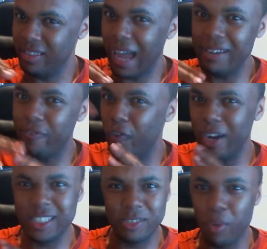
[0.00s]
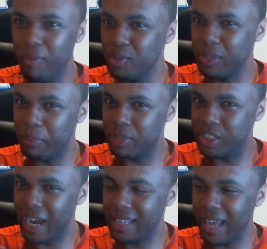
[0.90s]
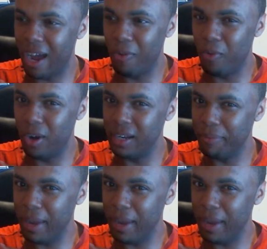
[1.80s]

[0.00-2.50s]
like for instance, what was with the projectile one?